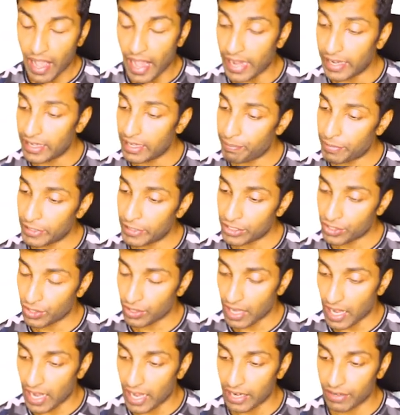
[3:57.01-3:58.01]
and depends
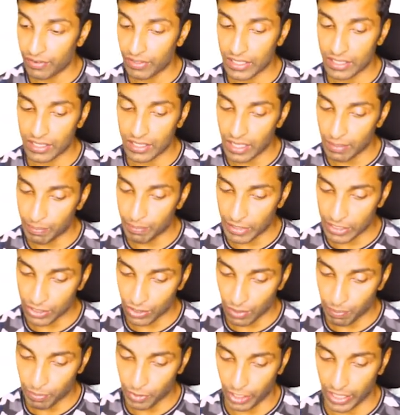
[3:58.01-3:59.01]
on harvest, depends
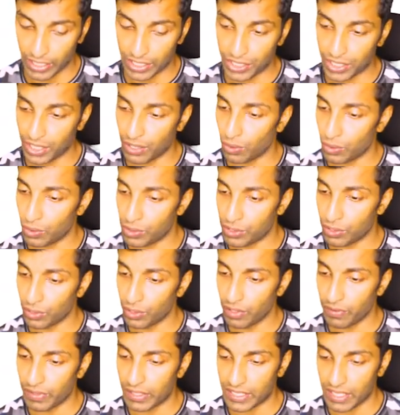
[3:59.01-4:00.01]
on production also,
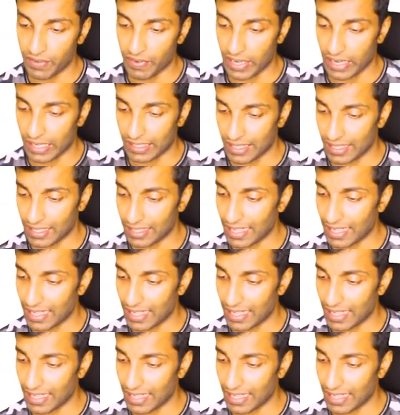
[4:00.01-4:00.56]
you will see variation.